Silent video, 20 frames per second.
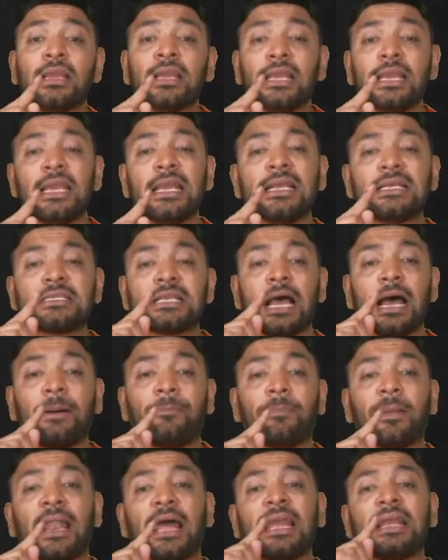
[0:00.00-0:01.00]
he is
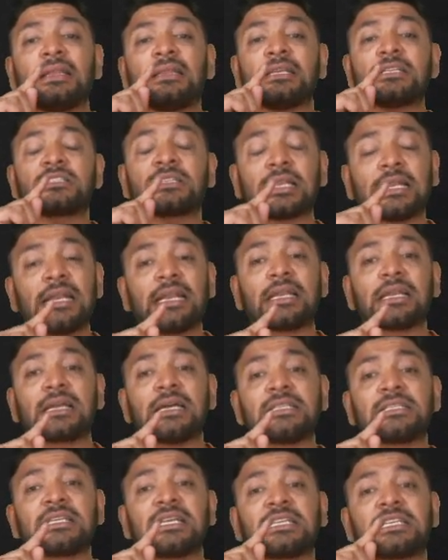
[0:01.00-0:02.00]
applying this rent
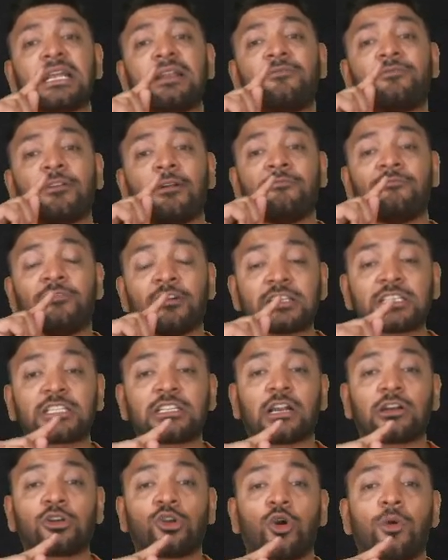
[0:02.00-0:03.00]
concession from
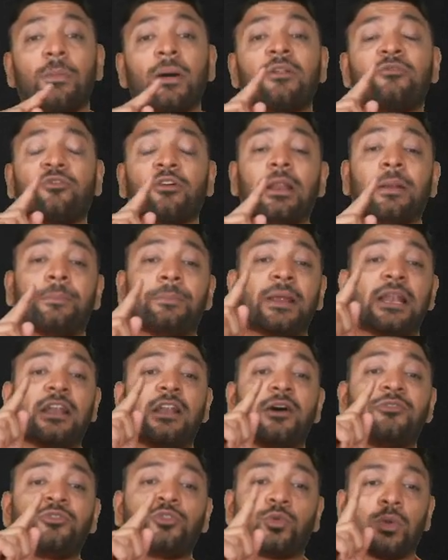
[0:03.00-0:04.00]
1st October for a period
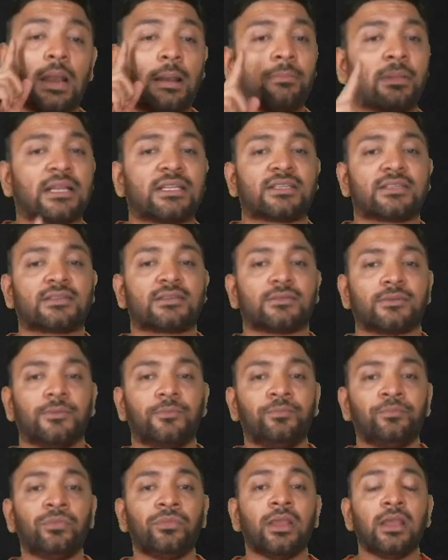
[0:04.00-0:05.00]
of 12 months.
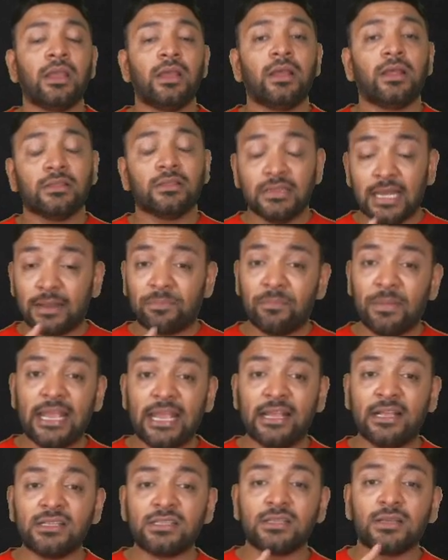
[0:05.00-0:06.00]
That
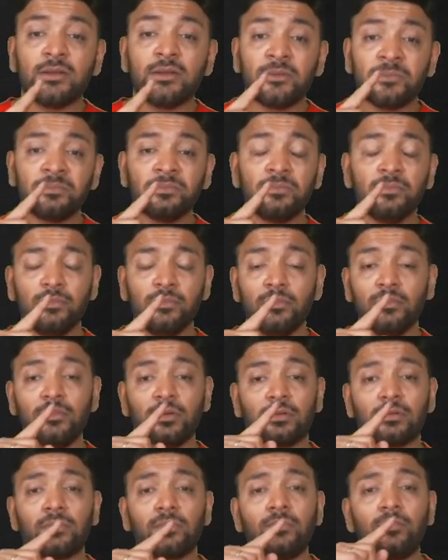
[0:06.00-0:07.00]
means
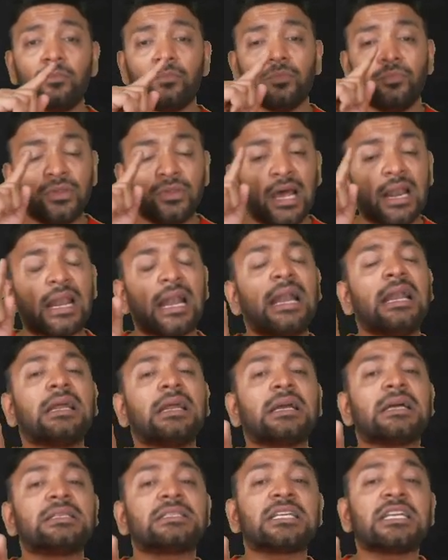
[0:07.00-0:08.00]
the rent
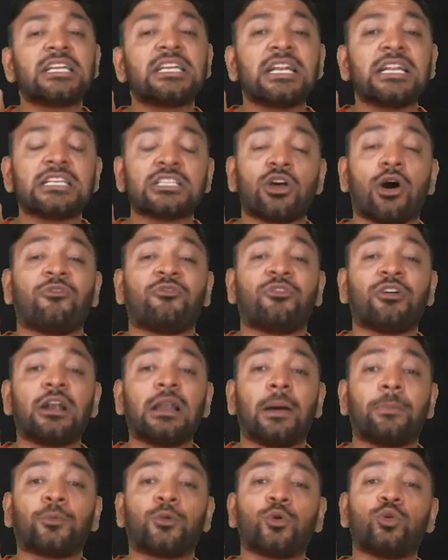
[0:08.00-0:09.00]
concession is offered
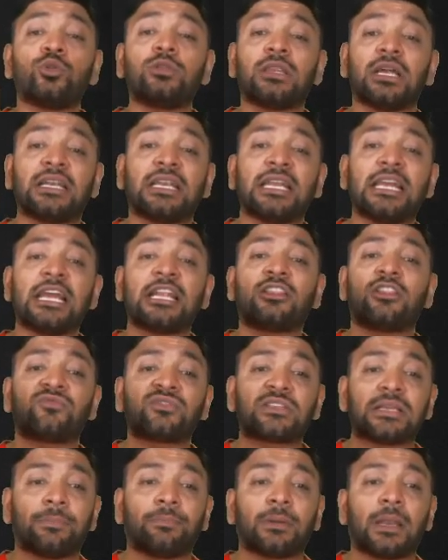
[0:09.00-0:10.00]
up to 30th of
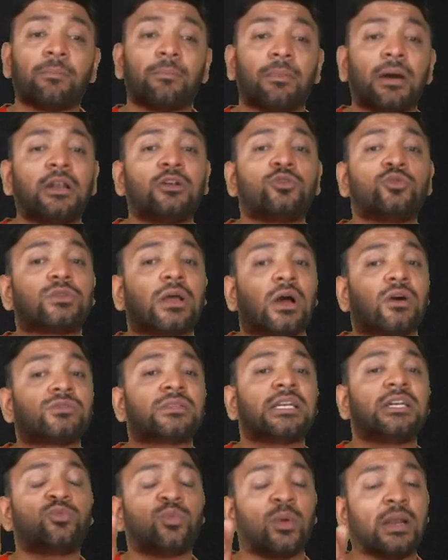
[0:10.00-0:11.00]
September
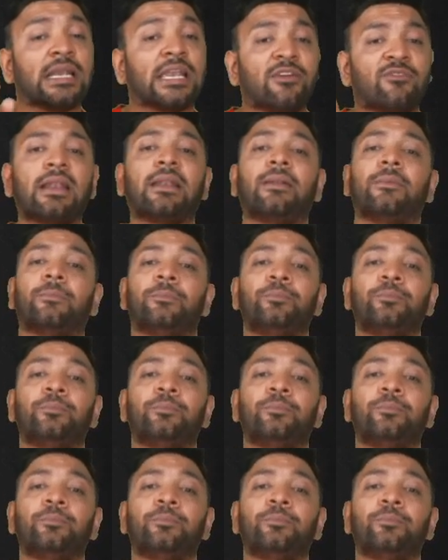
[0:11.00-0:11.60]
2021.